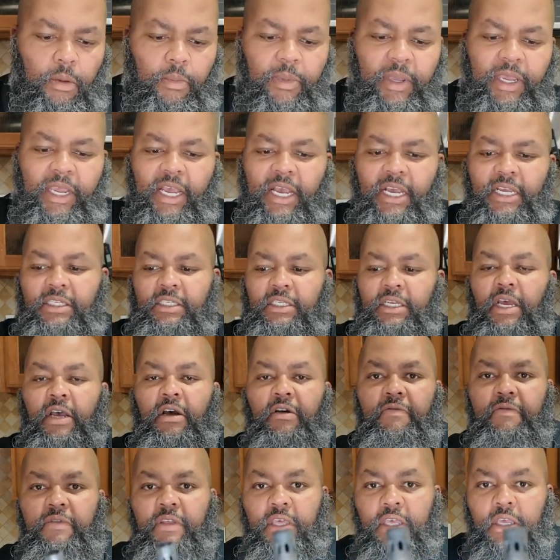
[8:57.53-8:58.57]
because
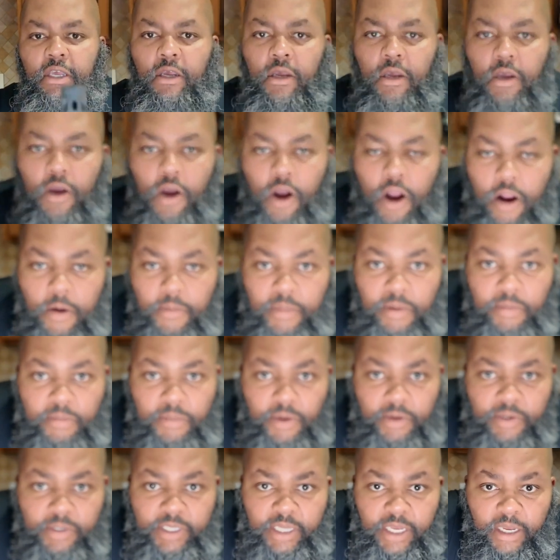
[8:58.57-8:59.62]
of the carbon
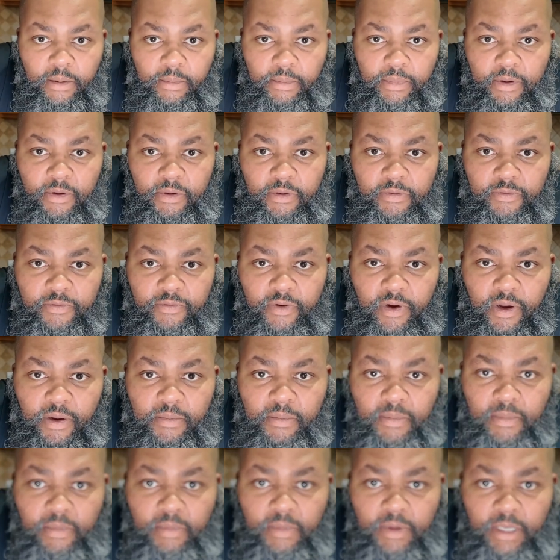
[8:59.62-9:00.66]
built up
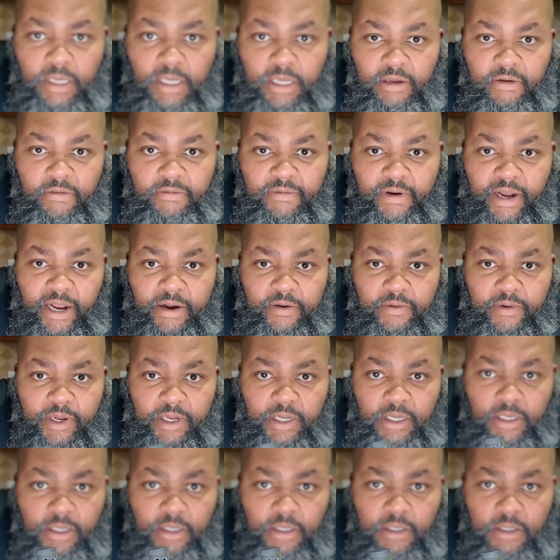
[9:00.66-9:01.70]
from
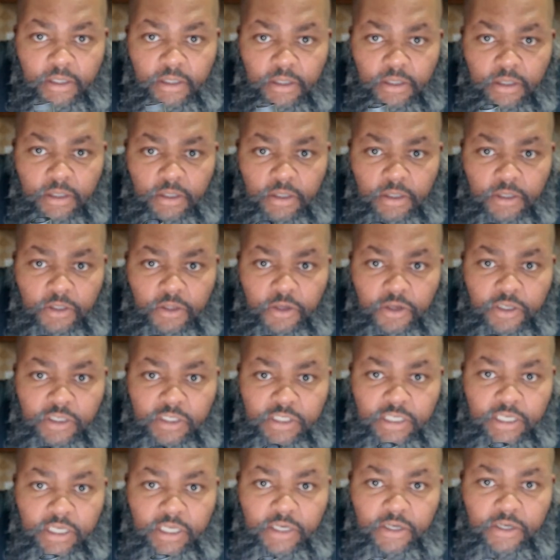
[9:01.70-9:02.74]
firing, you can
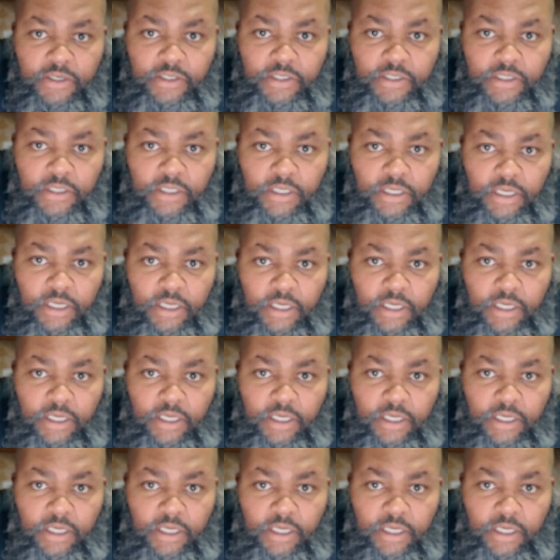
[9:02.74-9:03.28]
see there's